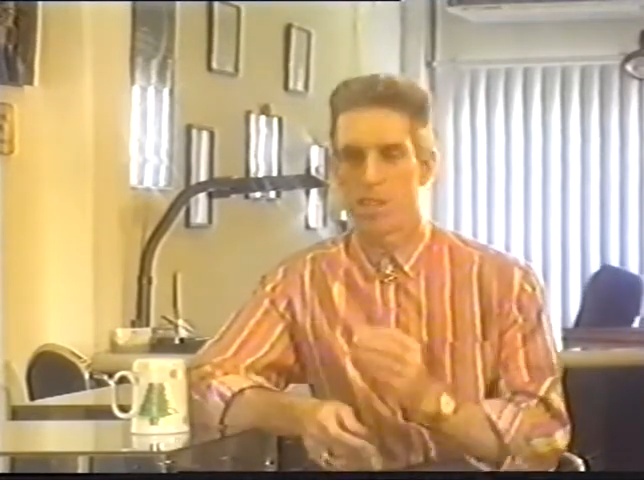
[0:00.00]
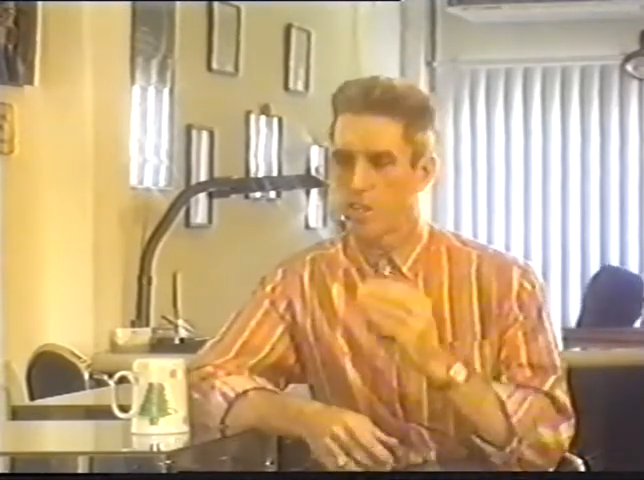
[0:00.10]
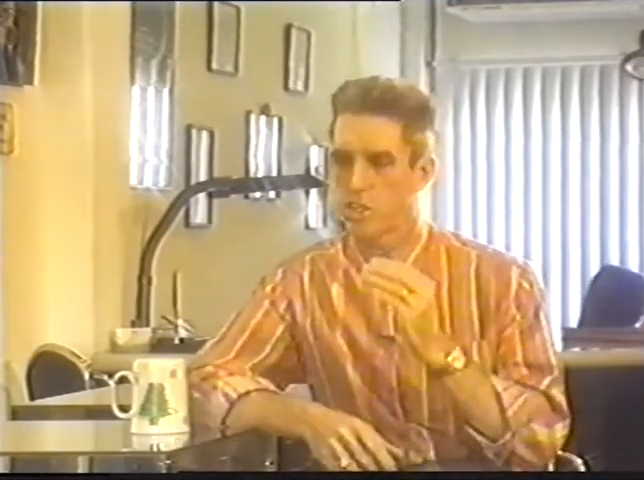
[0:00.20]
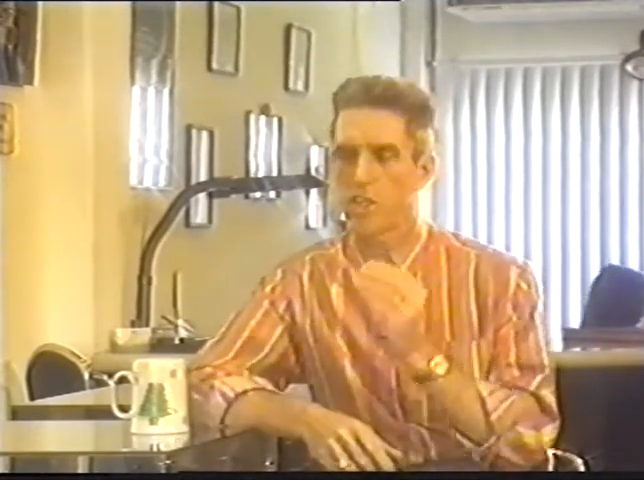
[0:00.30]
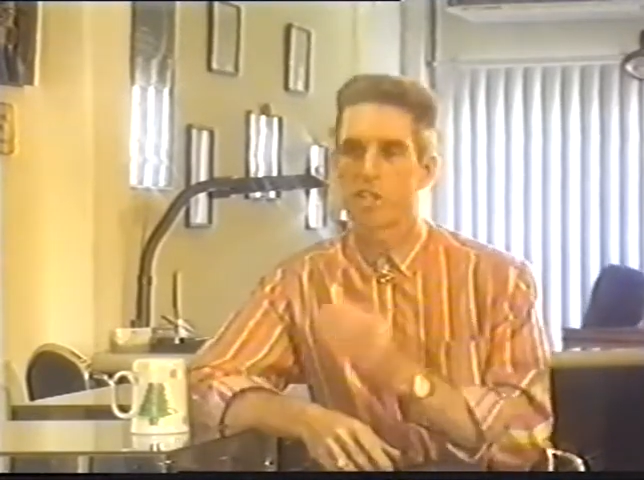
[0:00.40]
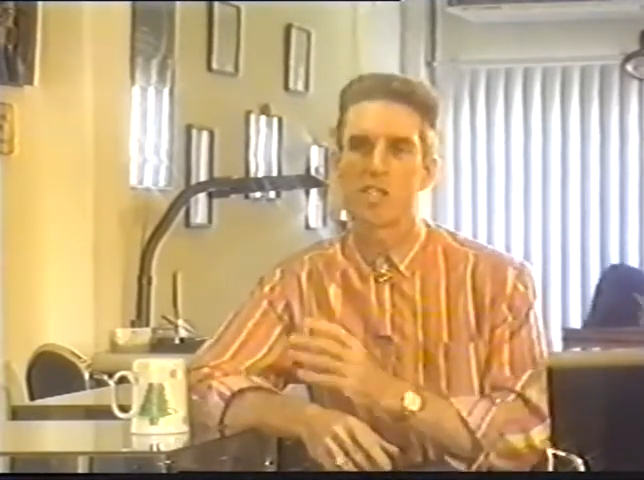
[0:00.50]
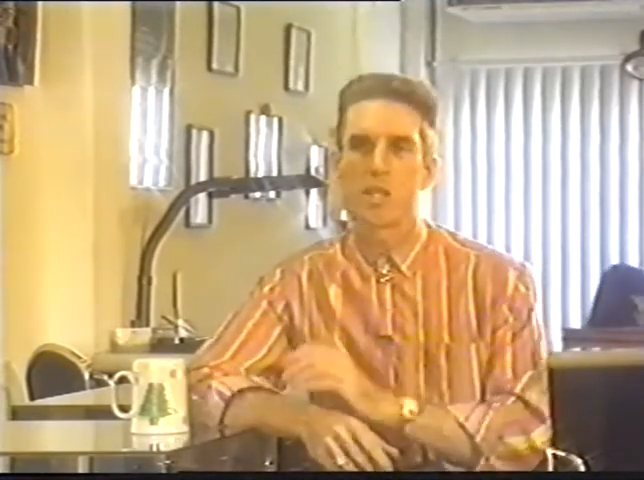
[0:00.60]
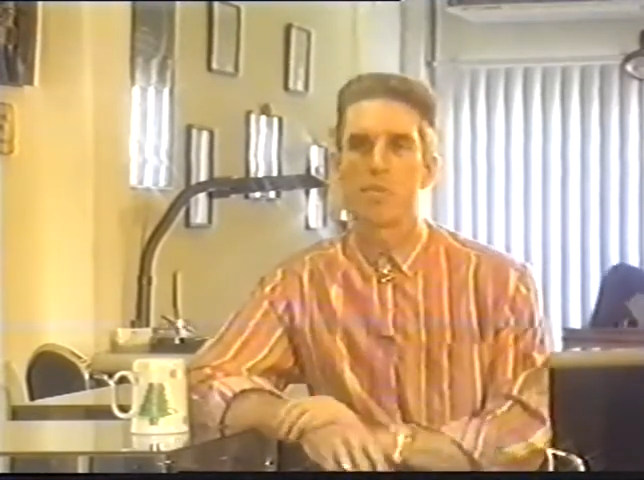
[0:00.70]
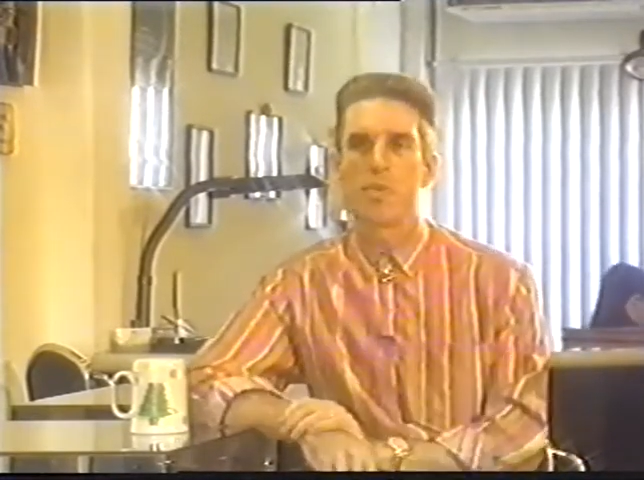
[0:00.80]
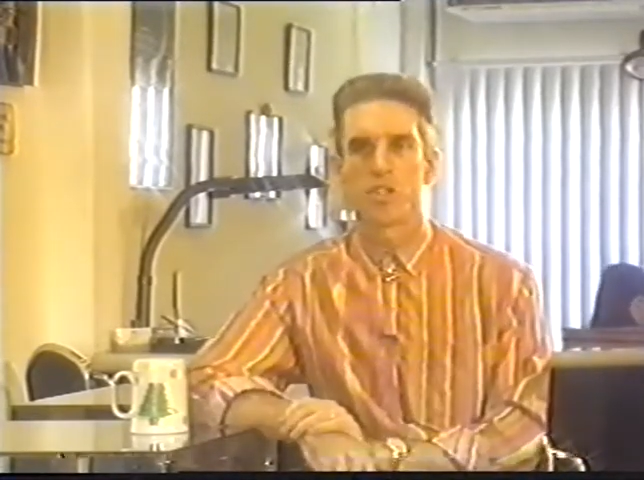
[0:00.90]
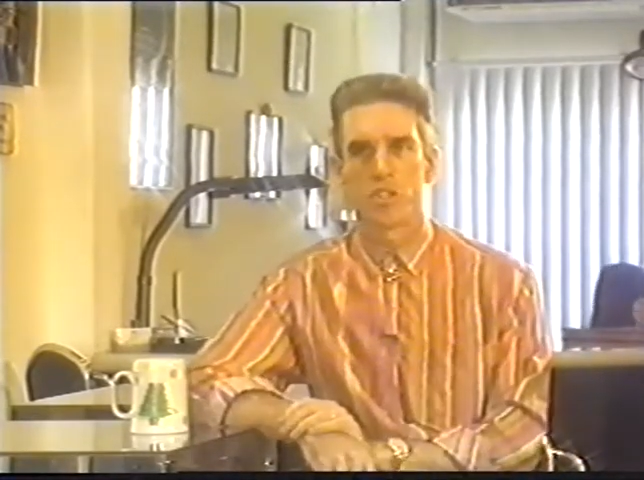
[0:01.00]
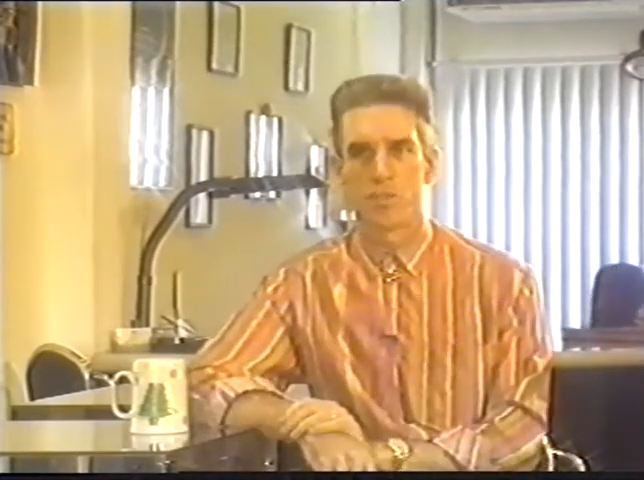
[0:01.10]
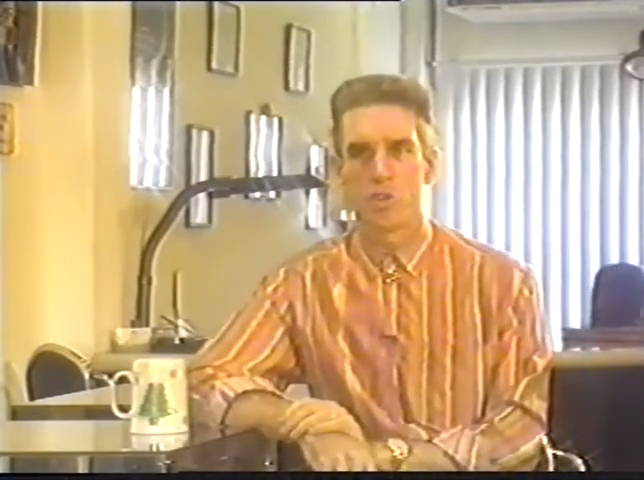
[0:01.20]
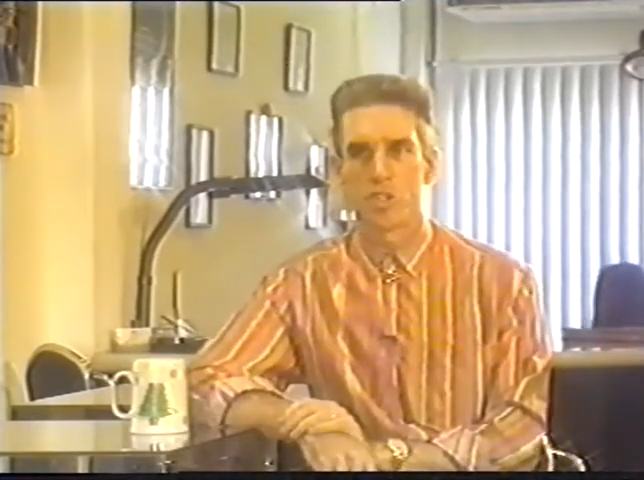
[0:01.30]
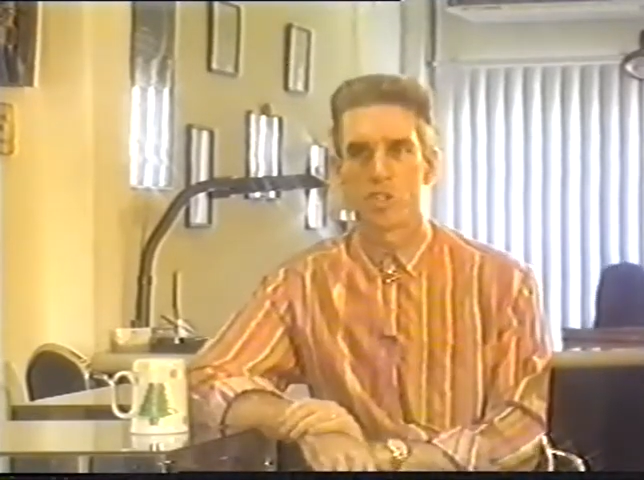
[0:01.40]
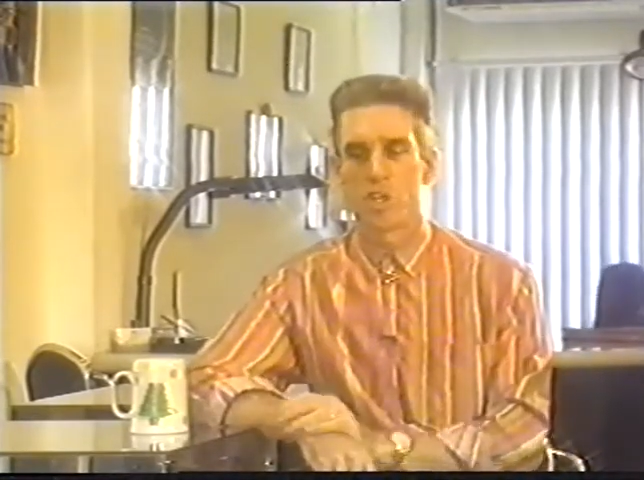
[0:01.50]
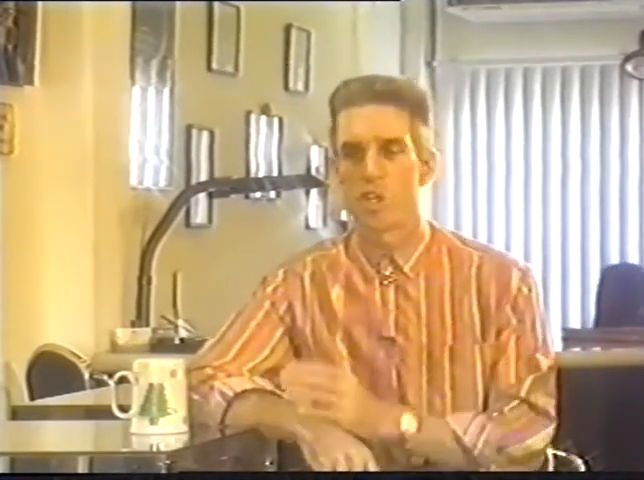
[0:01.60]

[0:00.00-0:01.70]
then let's look at the semi-precious versions.